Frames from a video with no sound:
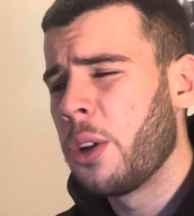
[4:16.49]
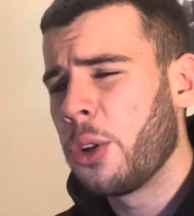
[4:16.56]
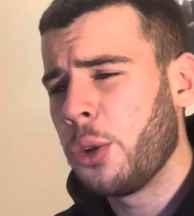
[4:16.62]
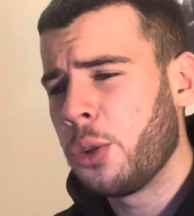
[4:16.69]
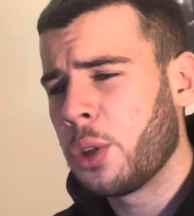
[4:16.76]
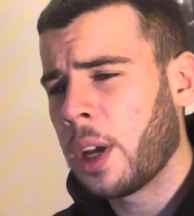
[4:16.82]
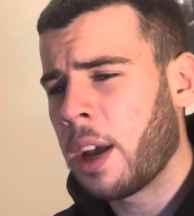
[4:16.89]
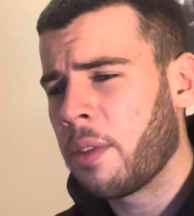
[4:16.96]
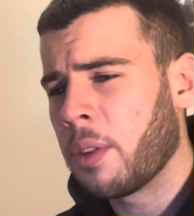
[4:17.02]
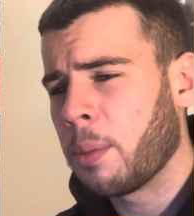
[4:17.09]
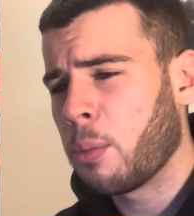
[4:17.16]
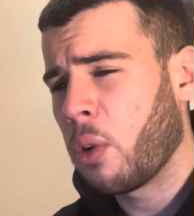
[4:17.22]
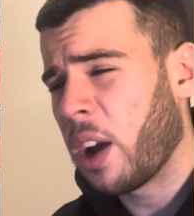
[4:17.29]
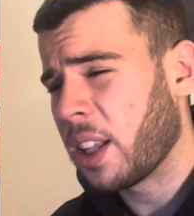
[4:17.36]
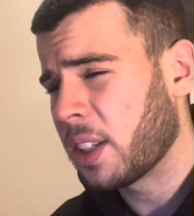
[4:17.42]
due to having
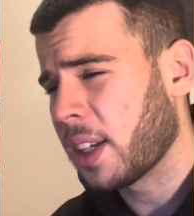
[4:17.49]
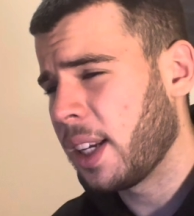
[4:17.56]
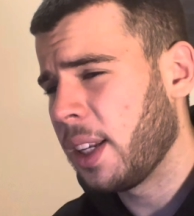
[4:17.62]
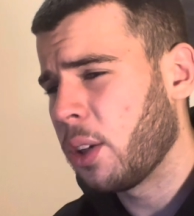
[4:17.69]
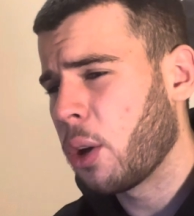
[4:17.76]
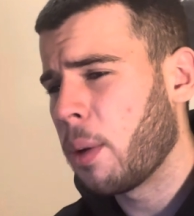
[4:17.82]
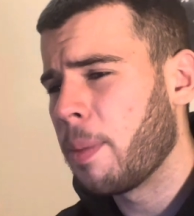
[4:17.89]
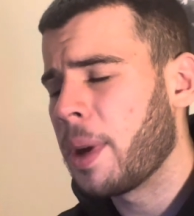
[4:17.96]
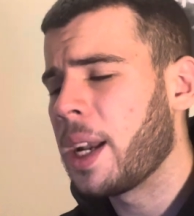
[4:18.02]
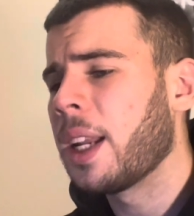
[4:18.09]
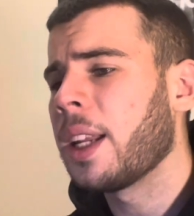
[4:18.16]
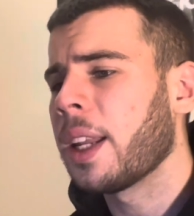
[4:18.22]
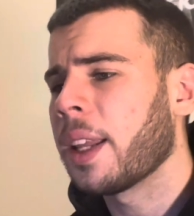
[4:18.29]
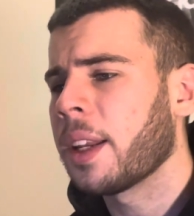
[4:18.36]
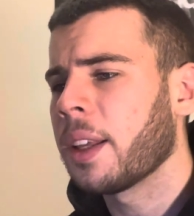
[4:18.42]
practically no
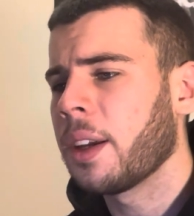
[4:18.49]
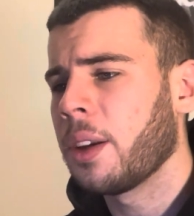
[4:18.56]
melanin